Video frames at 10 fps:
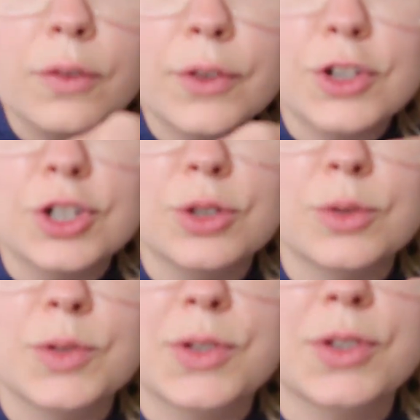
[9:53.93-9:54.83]
of the
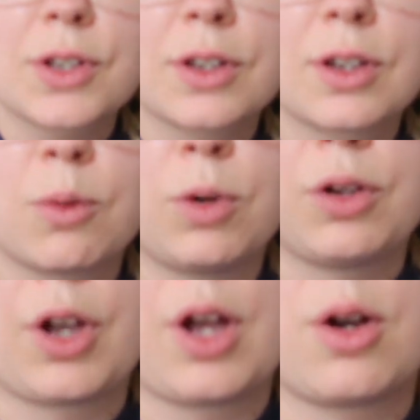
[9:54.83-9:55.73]
juice
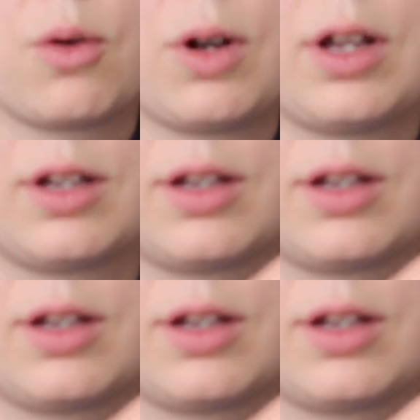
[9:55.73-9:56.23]
will go